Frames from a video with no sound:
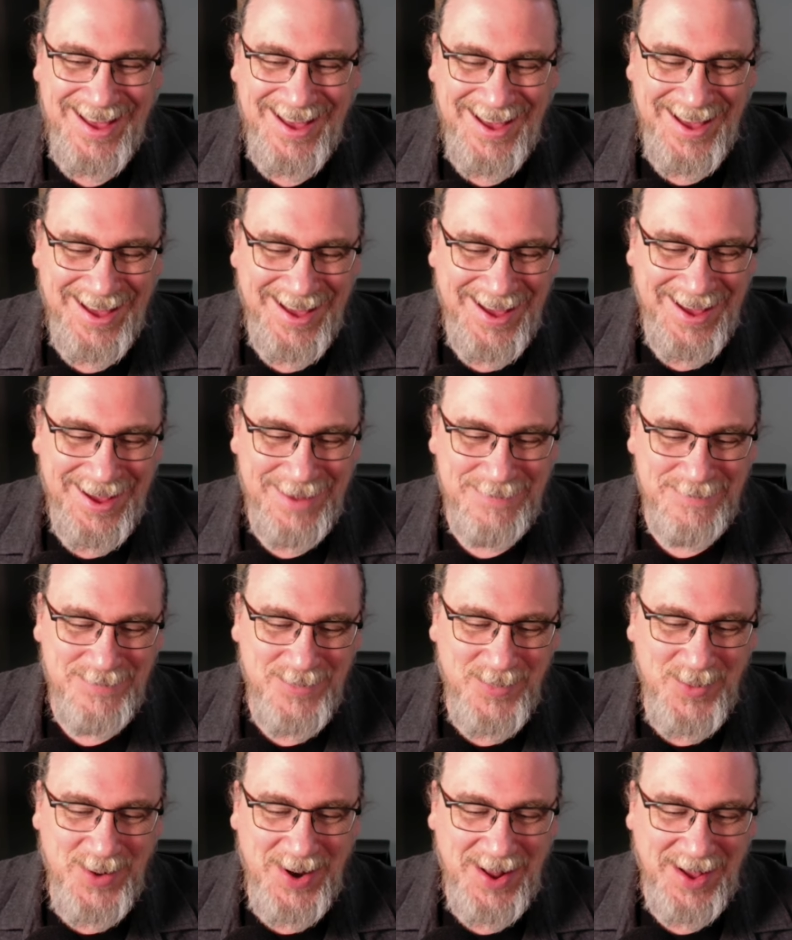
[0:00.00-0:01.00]
Um,
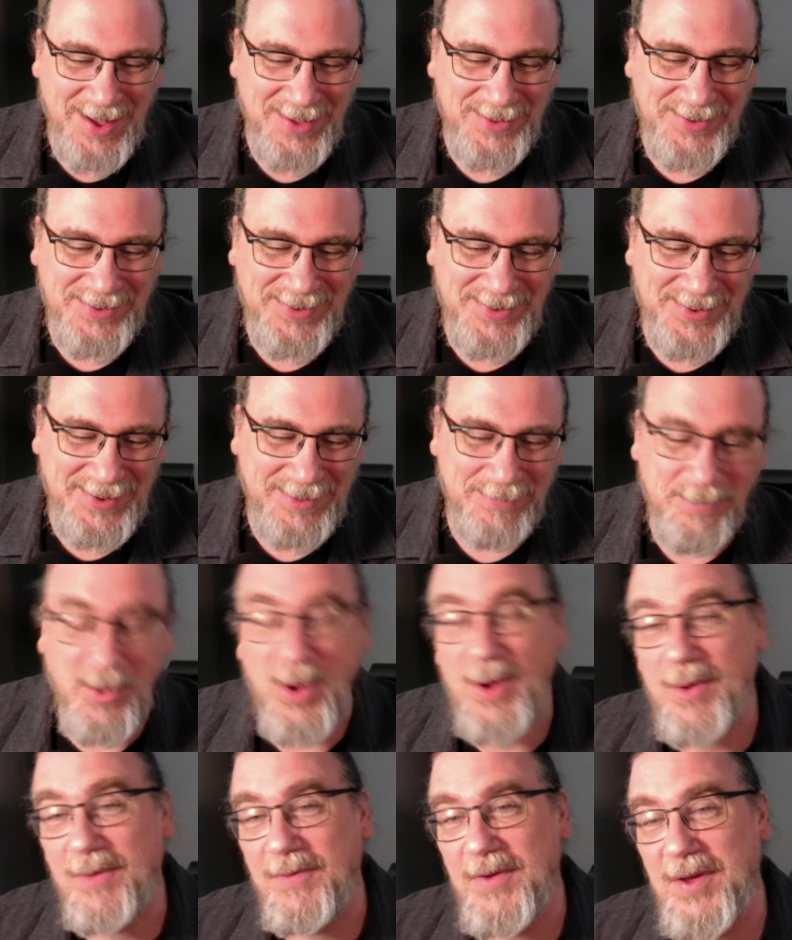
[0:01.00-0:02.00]
what else?
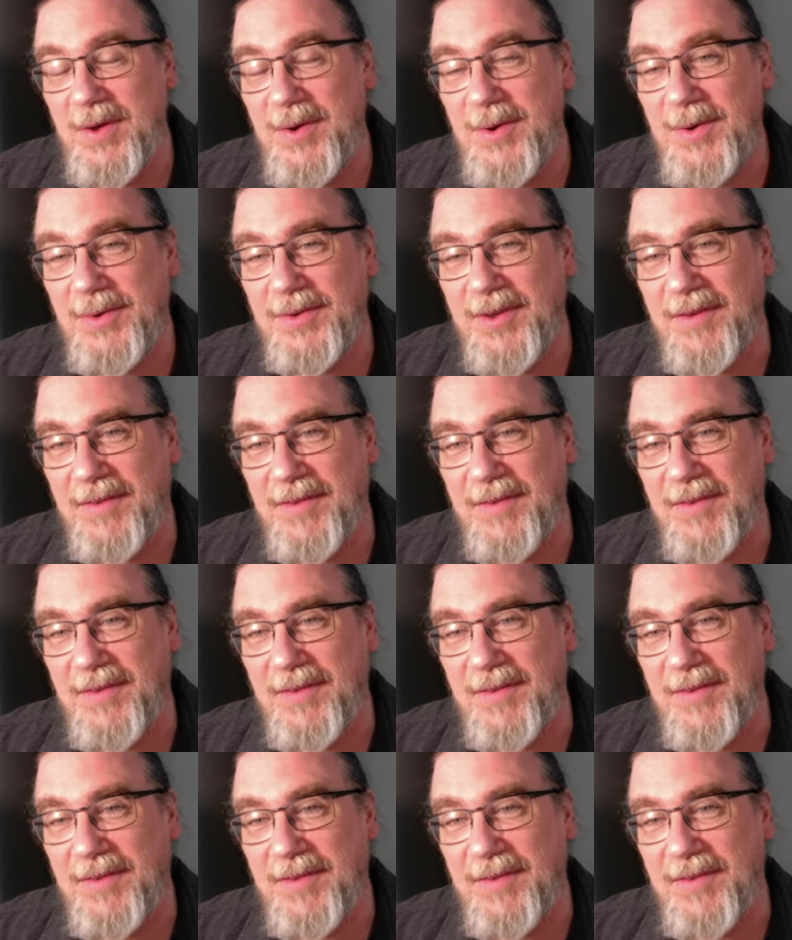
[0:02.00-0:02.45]
Book reviews.